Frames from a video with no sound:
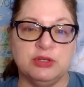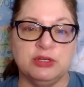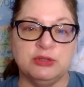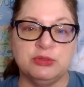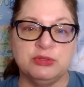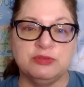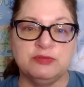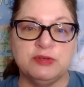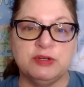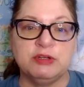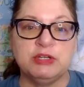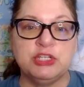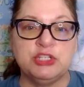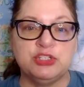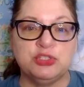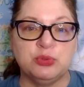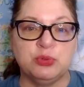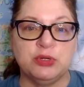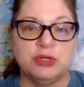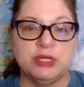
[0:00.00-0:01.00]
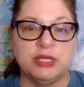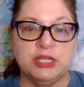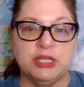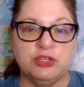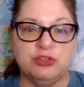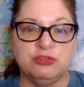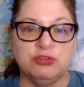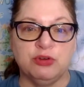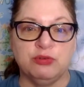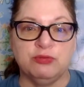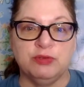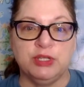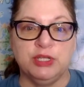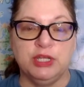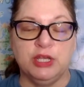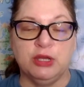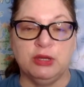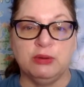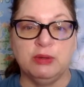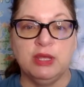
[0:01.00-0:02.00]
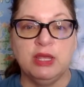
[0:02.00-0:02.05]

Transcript: It was a very short intro video.